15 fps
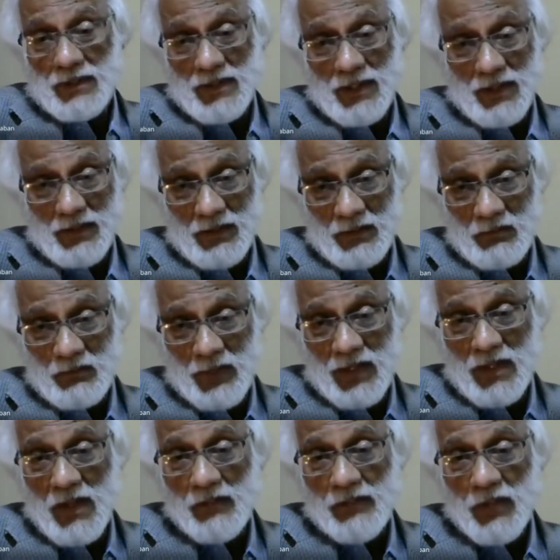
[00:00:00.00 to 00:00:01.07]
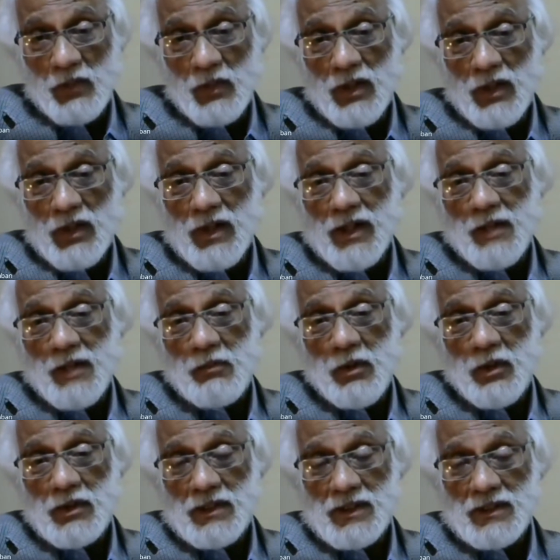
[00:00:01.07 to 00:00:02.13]
there. Many of you would have heard
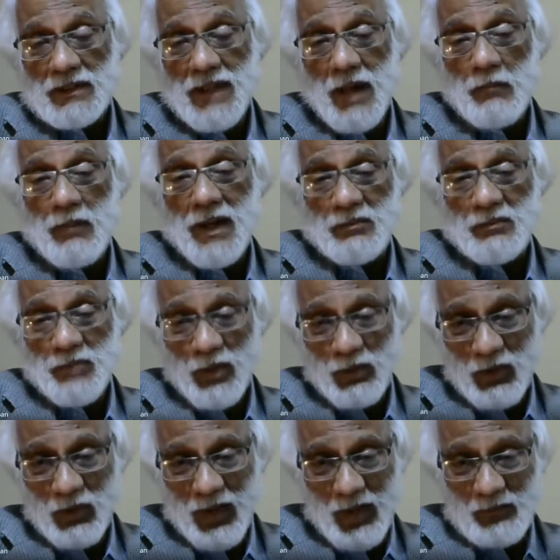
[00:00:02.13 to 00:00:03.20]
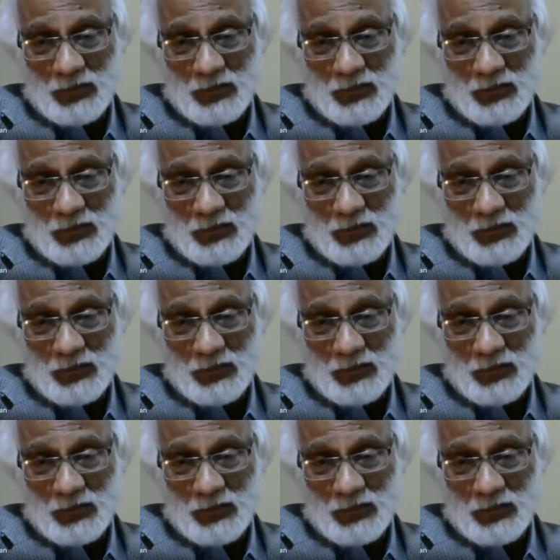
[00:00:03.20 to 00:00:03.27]
about this Daman program.